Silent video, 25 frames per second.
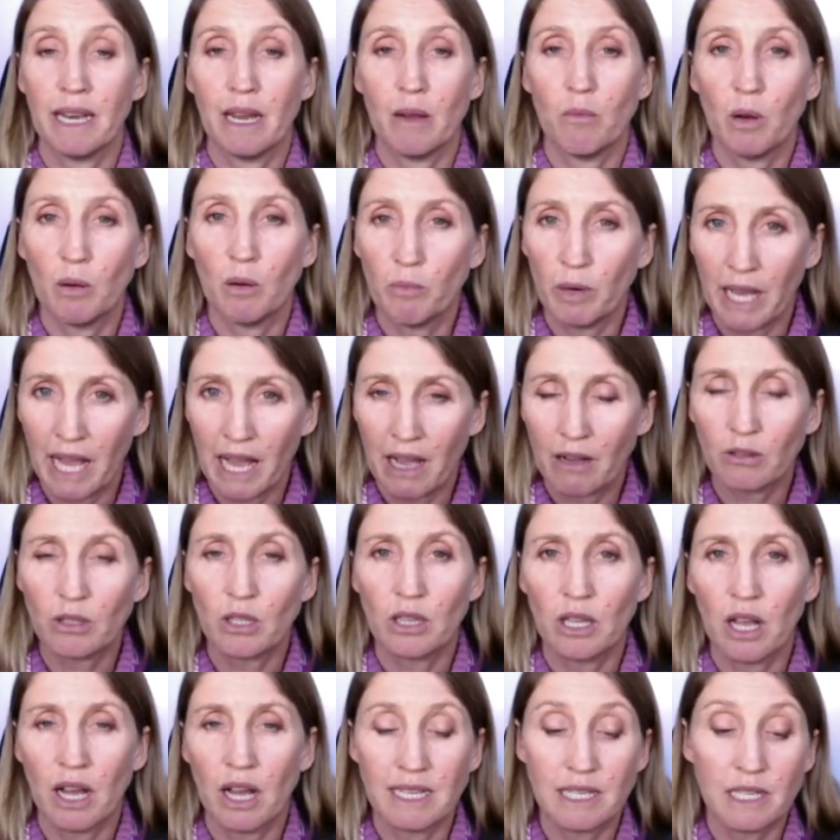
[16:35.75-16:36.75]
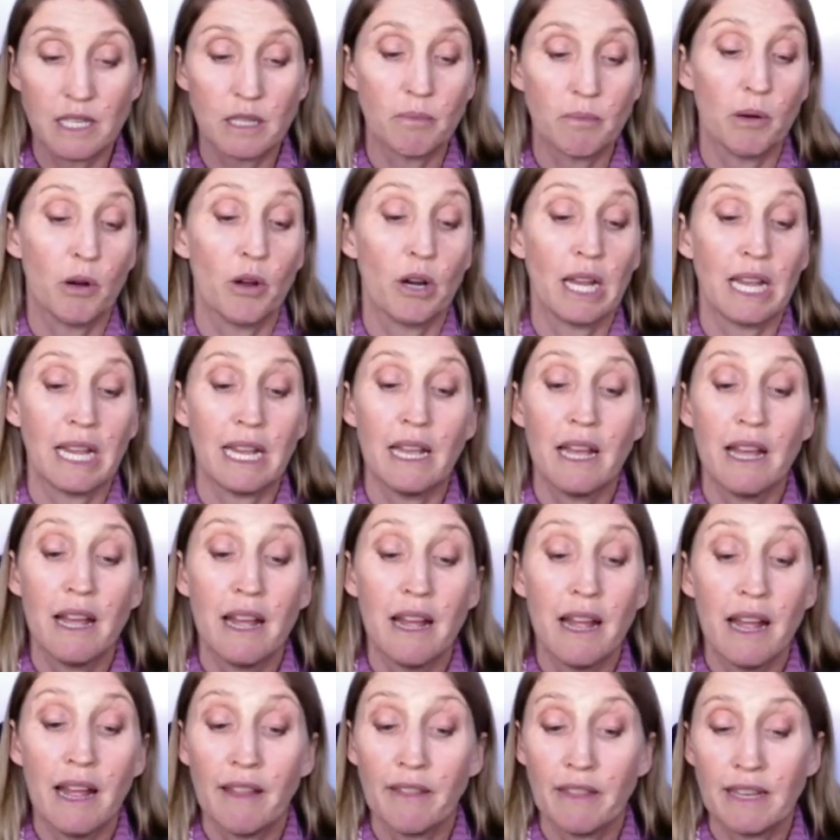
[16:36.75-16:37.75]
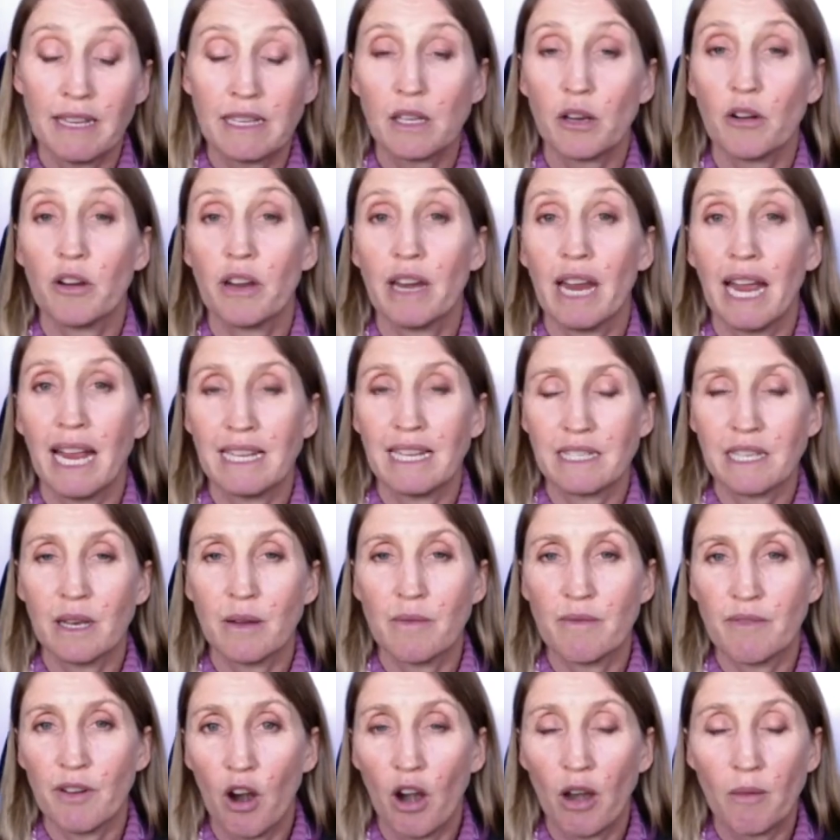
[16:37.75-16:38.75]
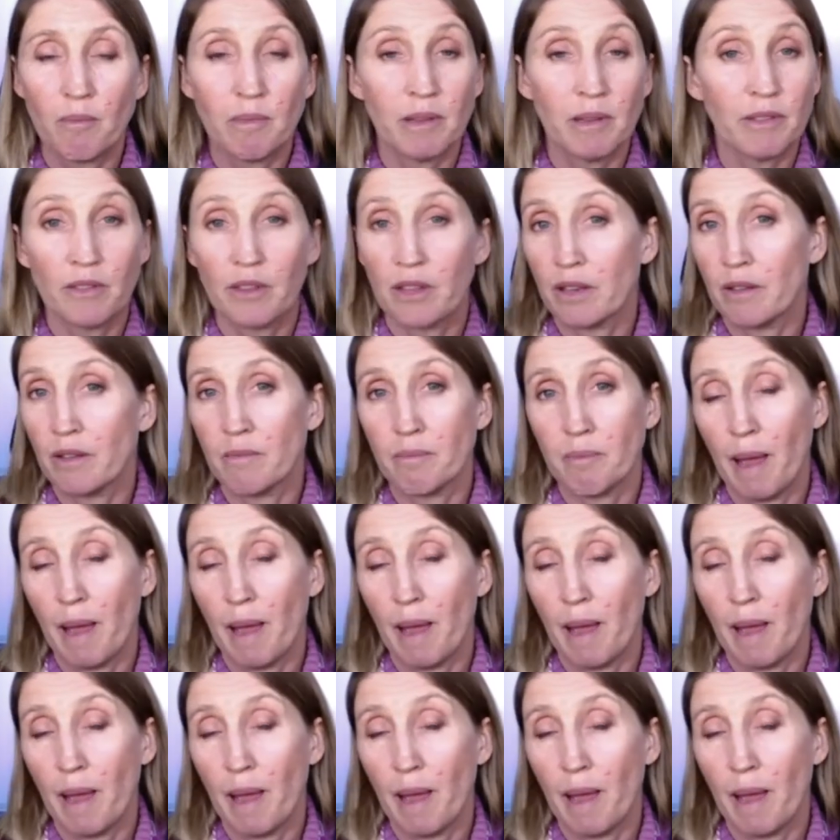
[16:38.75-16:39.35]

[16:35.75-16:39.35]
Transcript: And when we alkalize the body, this creates an environment that